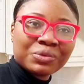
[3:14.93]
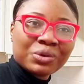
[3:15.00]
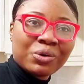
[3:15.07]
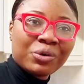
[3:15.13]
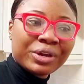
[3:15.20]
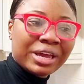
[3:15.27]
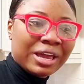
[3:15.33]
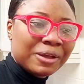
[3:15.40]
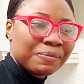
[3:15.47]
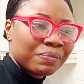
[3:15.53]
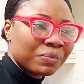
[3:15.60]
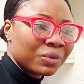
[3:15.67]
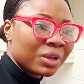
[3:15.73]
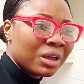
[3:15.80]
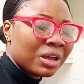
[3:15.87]
okay?
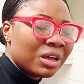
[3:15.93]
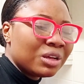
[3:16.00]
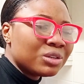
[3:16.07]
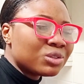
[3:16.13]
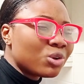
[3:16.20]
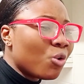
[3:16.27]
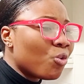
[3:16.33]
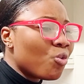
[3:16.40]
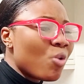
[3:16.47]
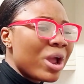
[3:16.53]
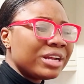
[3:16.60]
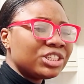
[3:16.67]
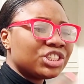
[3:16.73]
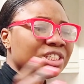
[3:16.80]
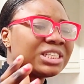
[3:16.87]
So
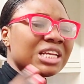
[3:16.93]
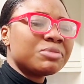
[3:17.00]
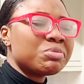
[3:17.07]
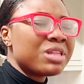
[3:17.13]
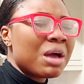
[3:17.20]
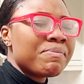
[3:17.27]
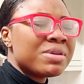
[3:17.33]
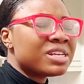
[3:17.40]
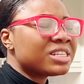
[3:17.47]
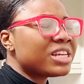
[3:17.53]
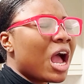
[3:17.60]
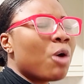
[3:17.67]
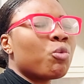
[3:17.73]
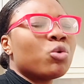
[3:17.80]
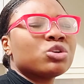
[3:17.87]
when she sent me that message,
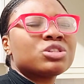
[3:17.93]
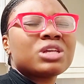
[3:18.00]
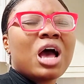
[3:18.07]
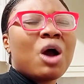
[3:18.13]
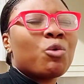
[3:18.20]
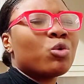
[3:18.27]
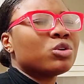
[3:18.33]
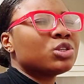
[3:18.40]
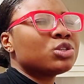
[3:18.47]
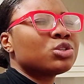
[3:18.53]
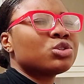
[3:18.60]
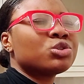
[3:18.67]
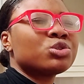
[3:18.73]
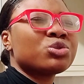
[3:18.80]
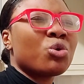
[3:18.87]
I was
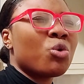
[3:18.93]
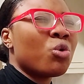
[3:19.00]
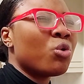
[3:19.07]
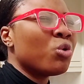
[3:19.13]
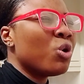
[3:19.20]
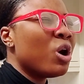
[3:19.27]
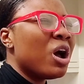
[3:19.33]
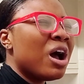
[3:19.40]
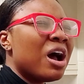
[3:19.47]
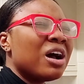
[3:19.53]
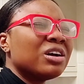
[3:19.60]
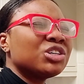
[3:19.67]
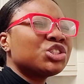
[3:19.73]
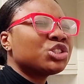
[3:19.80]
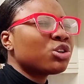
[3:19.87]
so
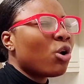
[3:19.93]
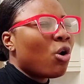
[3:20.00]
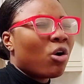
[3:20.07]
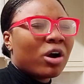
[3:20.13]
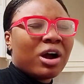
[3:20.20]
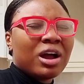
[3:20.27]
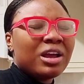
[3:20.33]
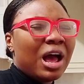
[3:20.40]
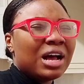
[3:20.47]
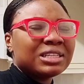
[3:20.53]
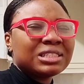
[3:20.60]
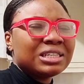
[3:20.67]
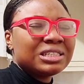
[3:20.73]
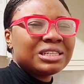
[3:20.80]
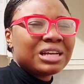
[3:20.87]
shocked, as
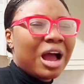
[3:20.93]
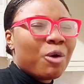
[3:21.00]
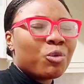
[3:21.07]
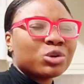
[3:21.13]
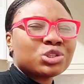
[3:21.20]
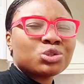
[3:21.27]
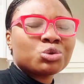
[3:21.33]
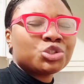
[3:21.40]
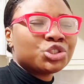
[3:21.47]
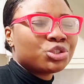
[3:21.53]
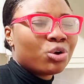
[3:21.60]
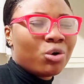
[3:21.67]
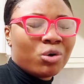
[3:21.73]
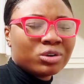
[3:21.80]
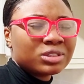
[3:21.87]
in I was so
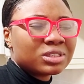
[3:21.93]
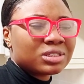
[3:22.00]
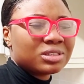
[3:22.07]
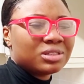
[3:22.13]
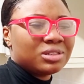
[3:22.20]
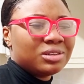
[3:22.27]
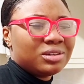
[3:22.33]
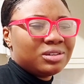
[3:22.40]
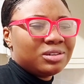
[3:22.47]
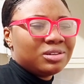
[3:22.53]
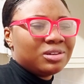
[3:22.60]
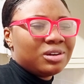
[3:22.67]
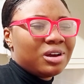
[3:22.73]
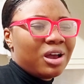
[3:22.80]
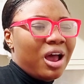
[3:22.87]
shocked.
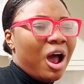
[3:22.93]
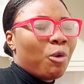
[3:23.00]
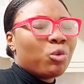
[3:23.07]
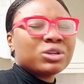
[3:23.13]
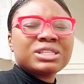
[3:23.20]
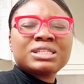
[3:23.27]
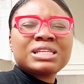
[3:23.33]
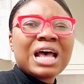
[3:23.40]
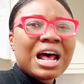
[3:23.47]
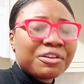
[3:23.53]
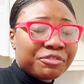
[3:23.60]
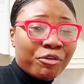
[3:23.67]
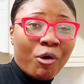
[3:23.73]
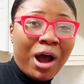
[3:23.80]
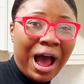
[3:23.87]
I was sad
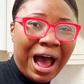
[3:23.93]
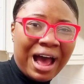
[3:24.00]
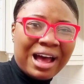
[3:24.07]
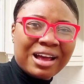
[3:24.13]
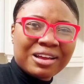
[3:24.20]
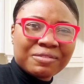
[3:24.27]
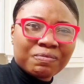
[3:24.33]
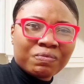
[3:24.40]
for her,